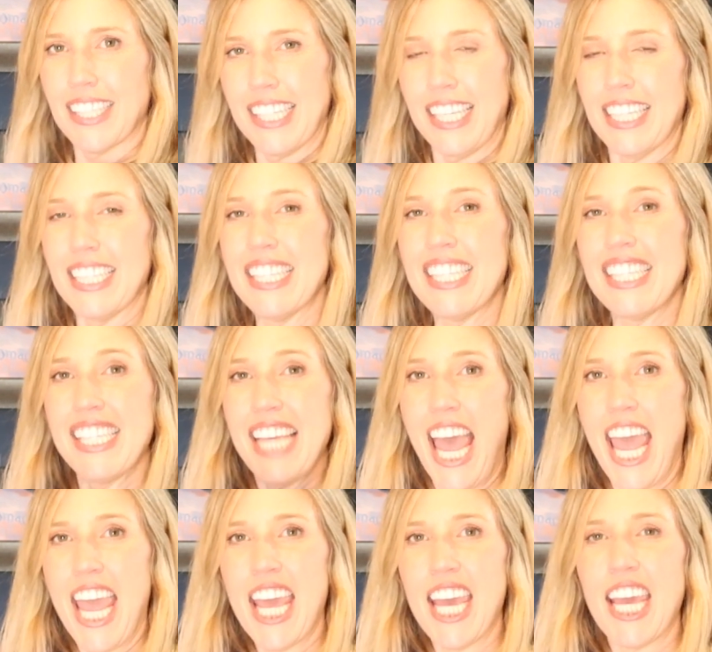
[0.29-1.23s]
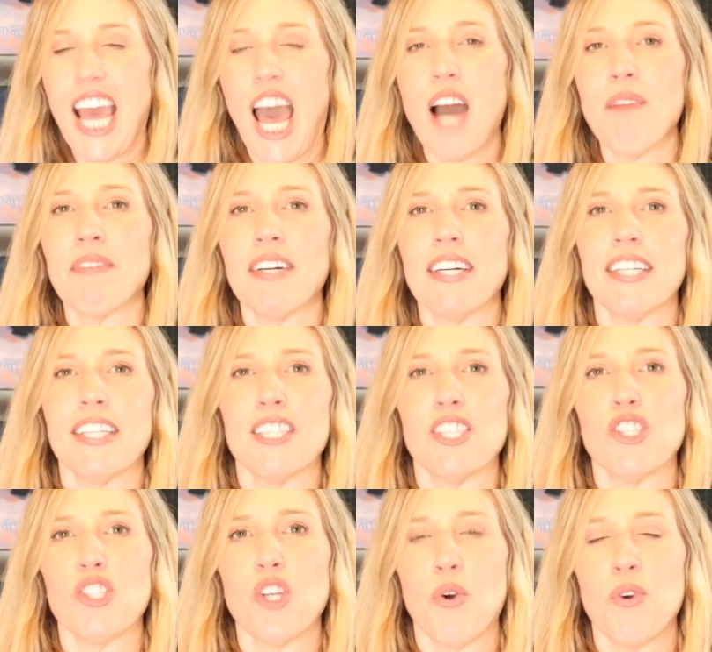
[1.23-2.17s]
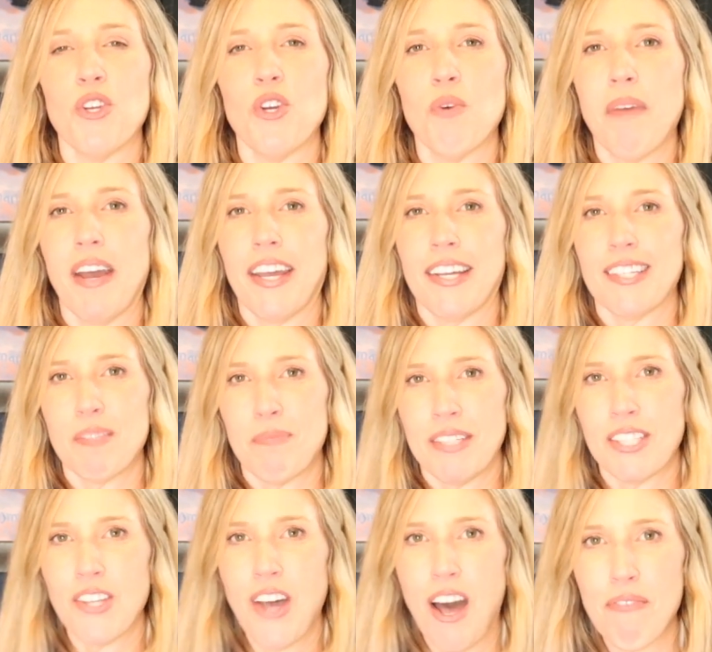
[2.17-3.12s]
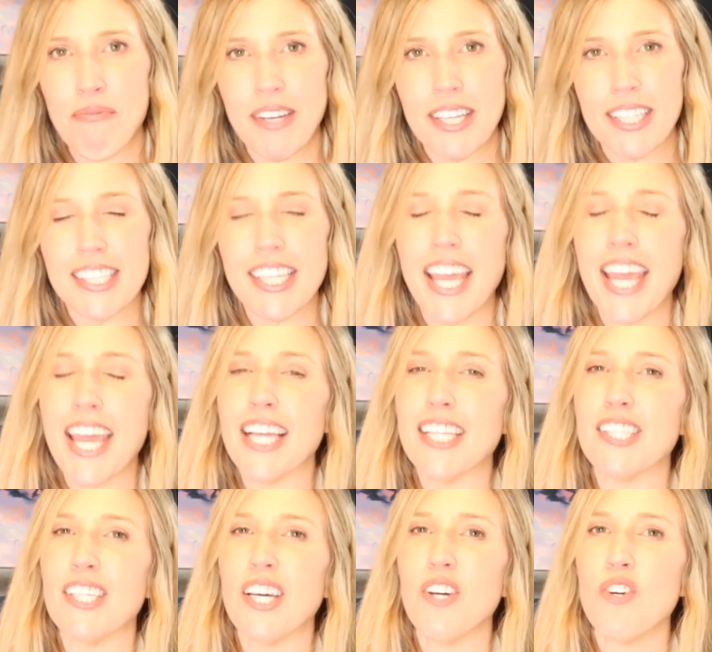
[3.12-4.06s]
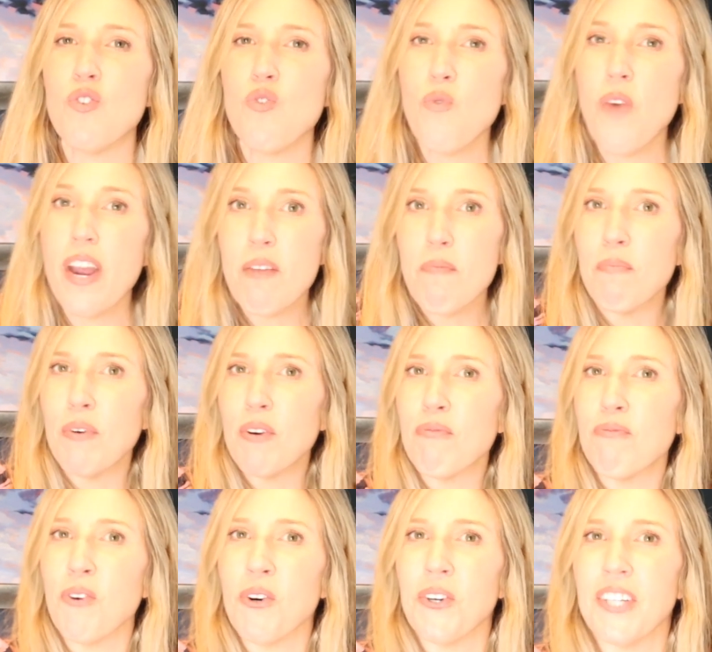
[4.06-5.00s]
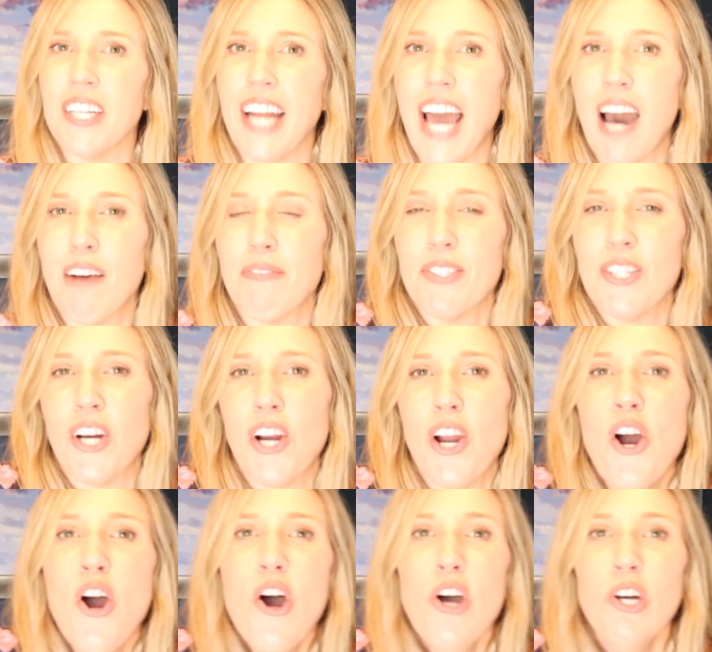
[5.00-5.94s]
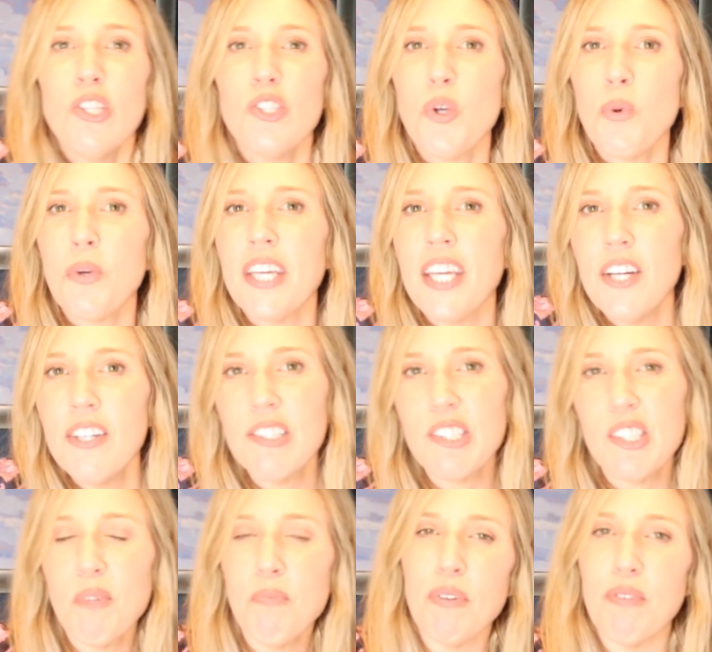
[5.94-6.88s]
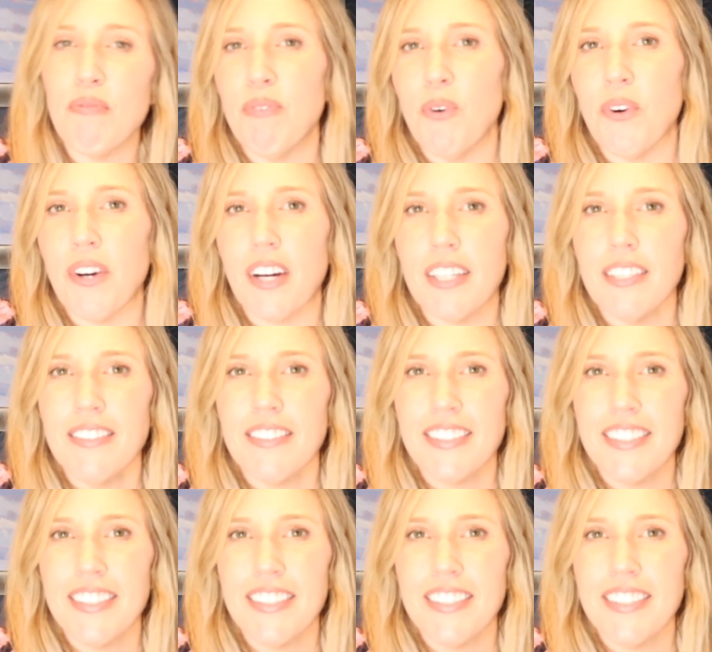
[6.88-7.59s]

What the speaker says: today I'm gonna show you my husband's office. It's a great before and after. So here's the before.